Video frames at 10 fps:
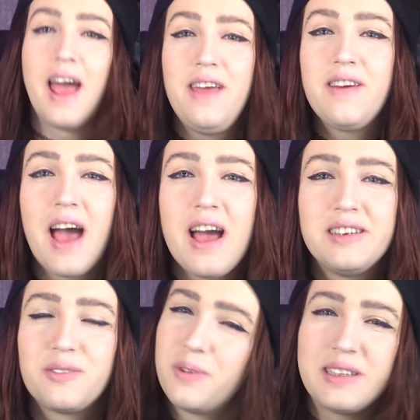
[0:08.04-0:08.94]
Hey you
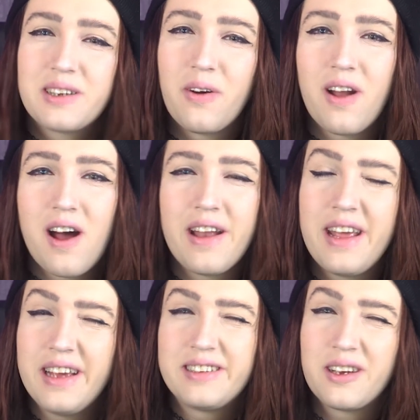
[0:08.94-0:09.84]
guys, what's going on?
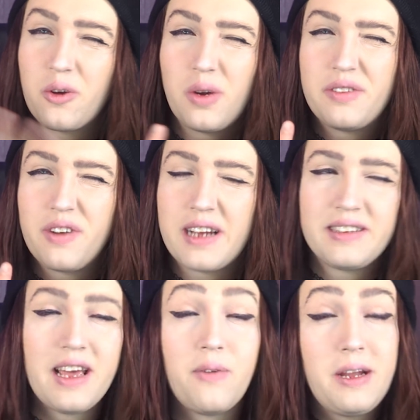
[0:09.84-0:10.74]
It's Queer
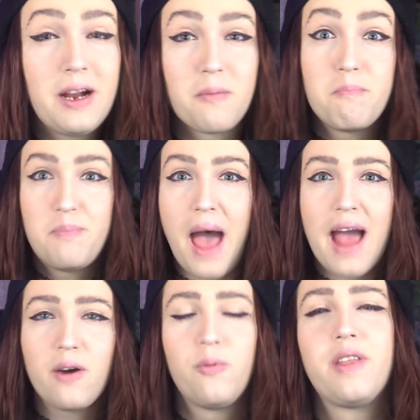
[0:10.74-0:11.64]
Phyrexia and we are
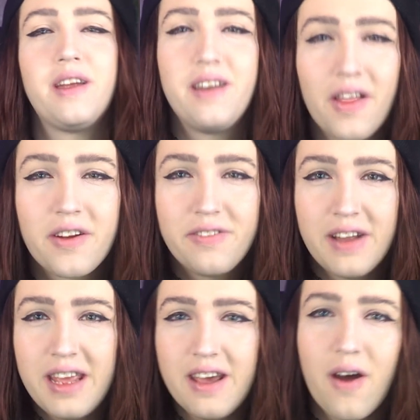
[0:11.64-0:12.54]
back with another
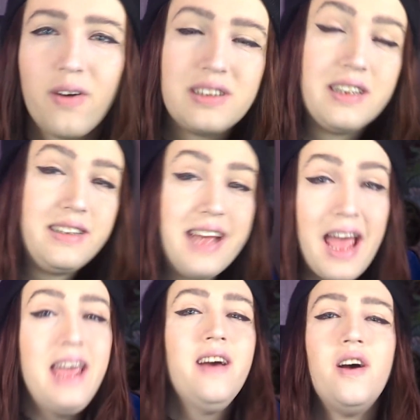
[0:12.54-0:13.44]
video.
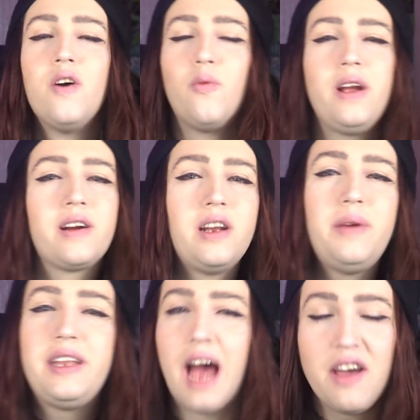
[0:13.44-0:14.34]
Today we are going to
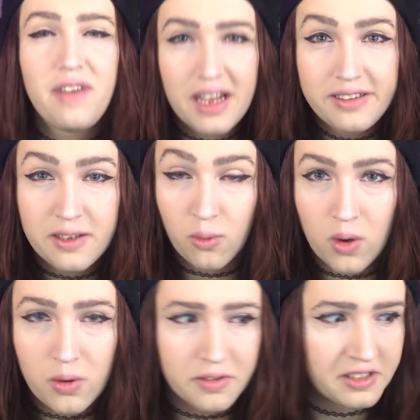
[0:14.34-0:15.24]
be diving into the
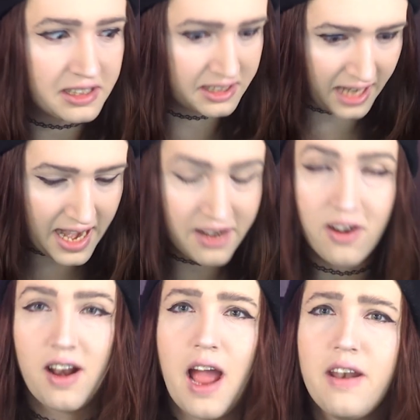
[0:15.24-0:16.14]
world of
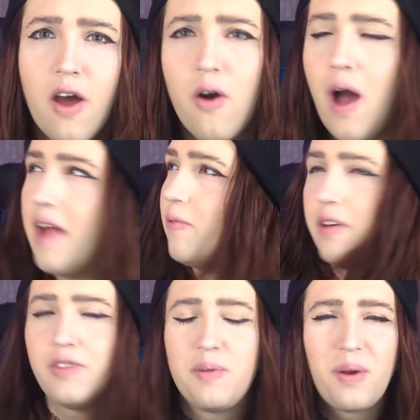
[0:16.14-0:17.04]
Standard. I know
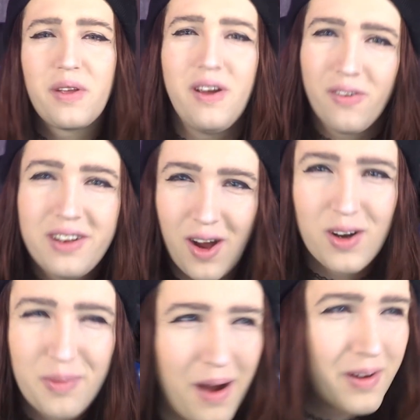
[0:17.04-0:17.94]
we've typically only
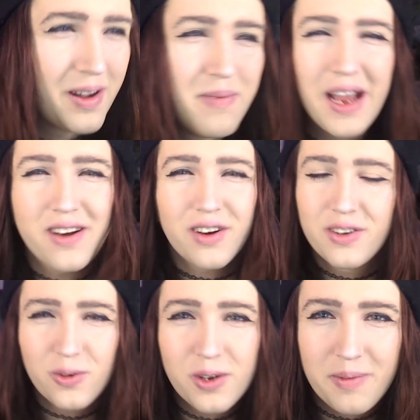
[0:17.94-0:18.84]
talked about Commander
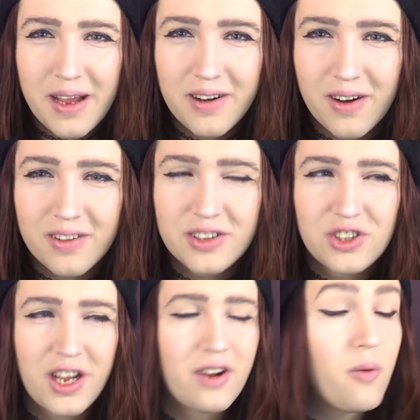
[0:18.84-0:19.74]
and Dual Commander on
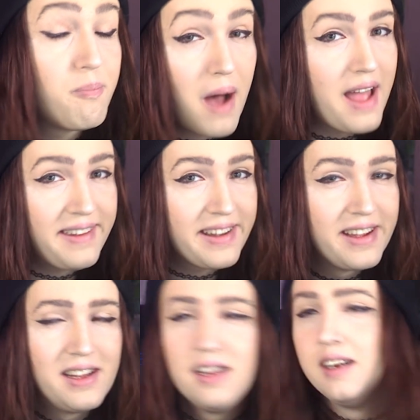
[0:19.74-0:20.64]
this channel, but
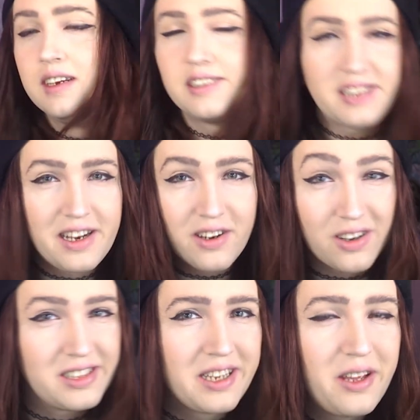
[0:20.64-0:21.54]
Standard
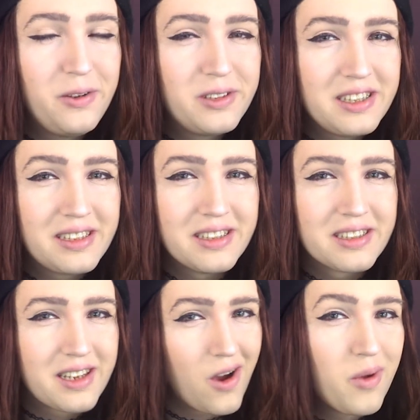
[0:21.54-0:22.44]
RCQ season
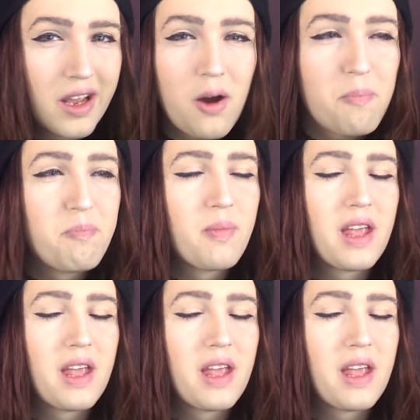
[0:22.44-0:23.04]
is coming up,